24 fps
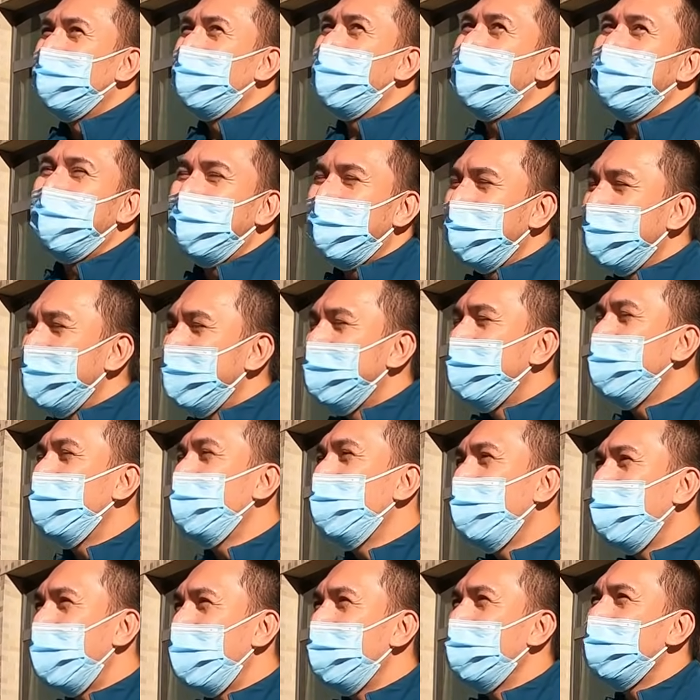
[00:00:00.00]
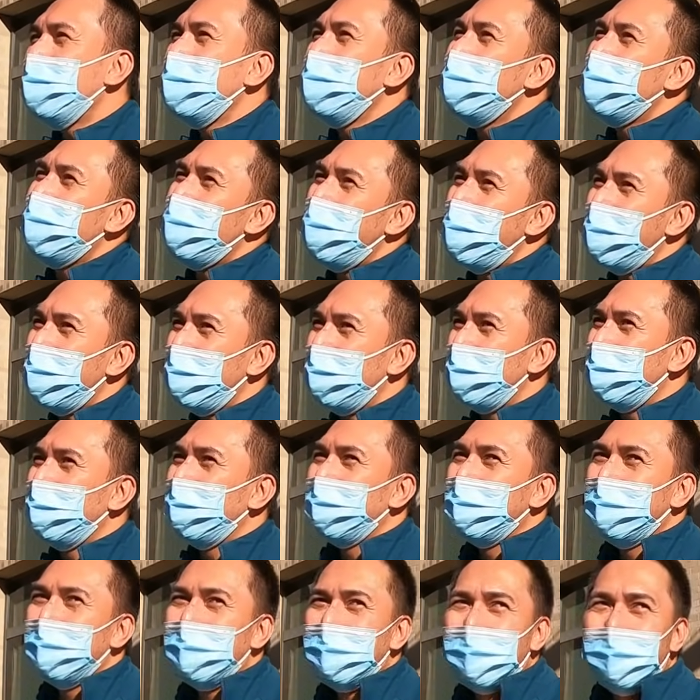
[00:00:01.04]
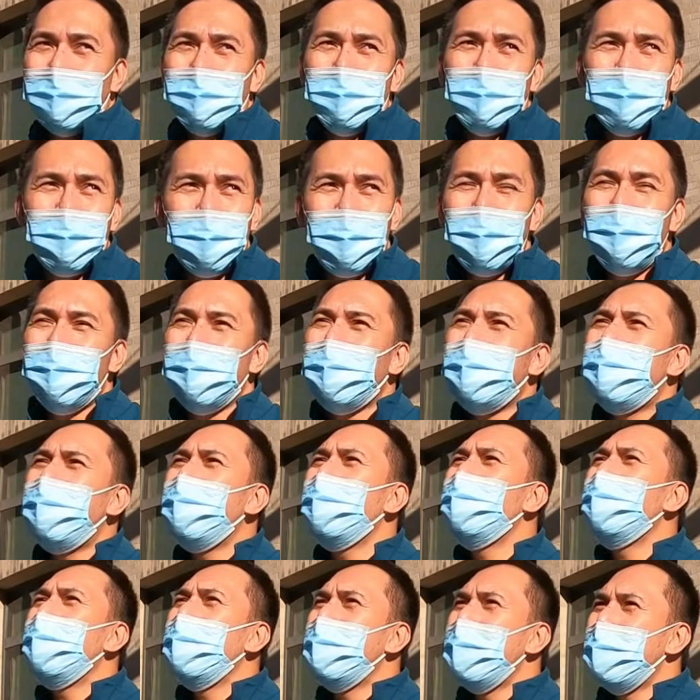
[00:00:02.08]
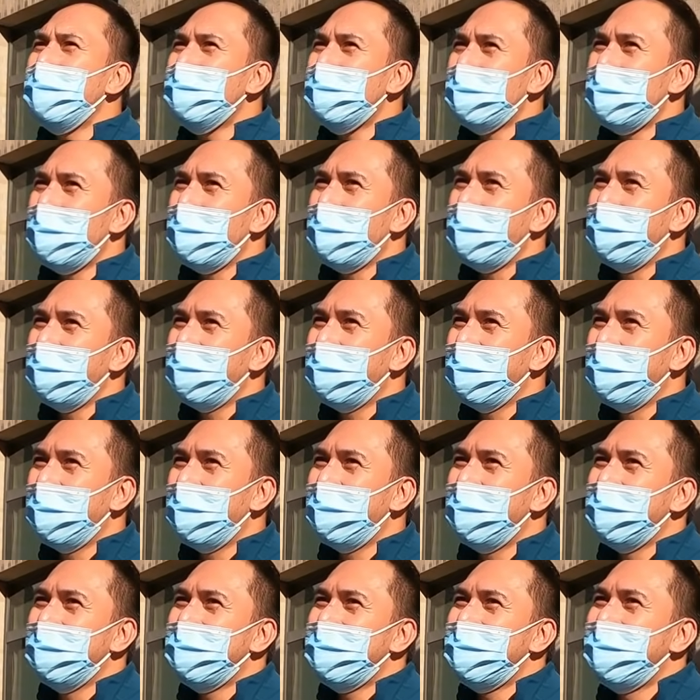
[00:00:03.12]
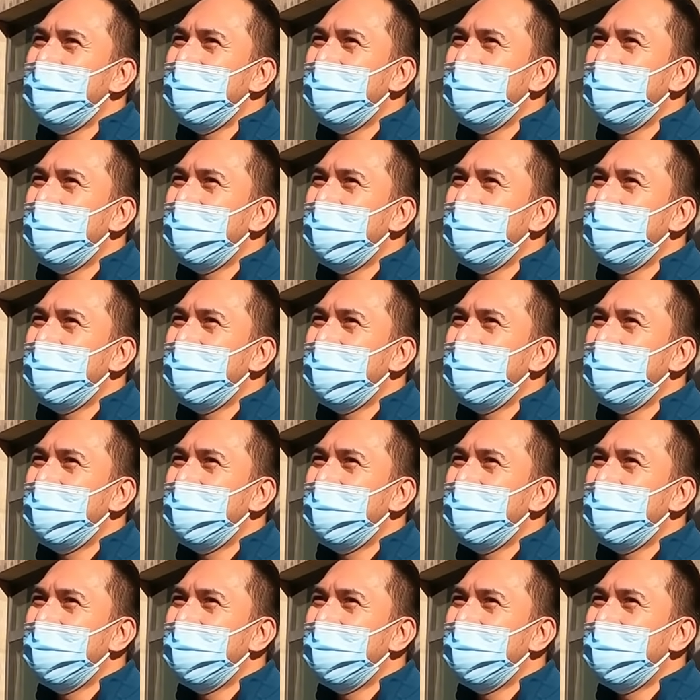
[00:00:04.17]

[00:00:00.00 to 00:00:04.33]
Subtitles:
But sometimes you know how human nature is.